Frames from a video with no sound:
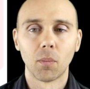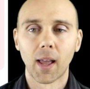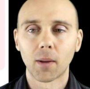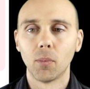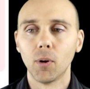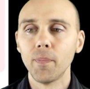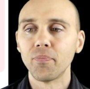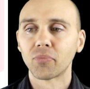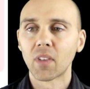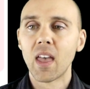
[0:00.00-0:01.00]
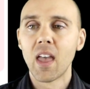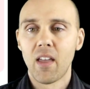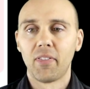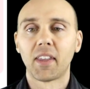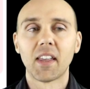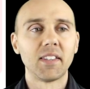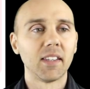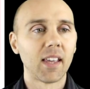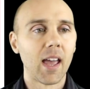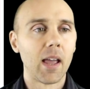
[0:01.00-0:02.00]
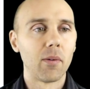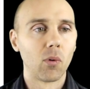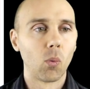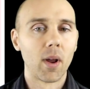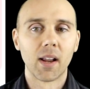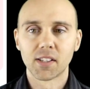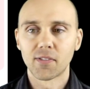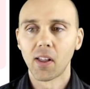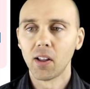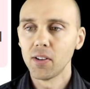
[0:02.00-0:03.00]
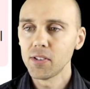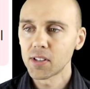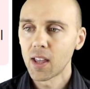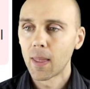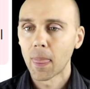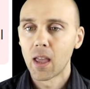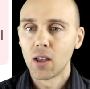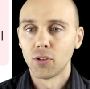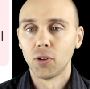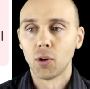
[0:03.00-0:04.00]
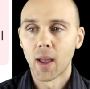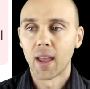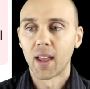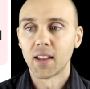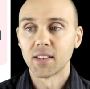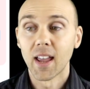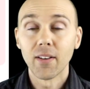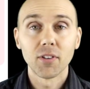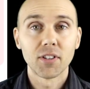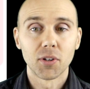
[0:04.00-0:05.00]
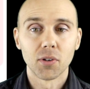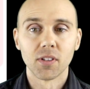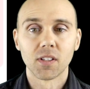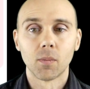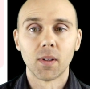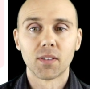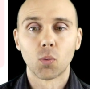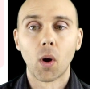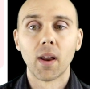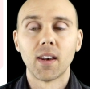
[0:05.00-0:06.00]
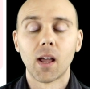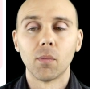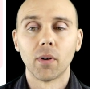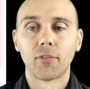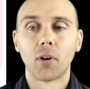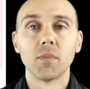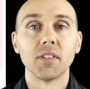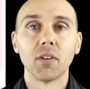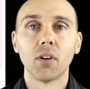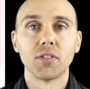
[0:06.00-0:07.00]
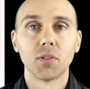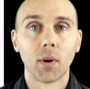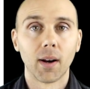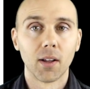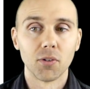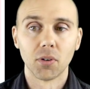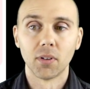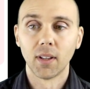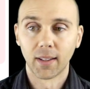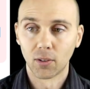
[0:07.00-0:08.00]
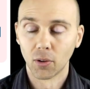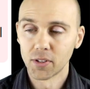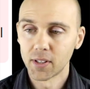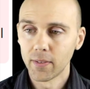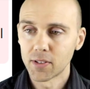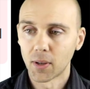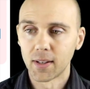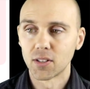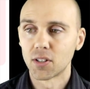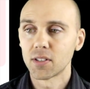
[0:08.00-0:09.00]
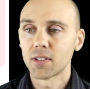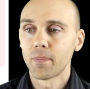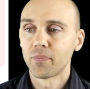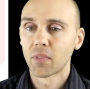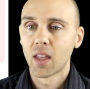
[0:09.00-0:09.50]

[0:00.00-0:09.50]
on Blackboard. The guessing game went as follows. You and every student submits one number from 0 to 100 inclusive, so integers.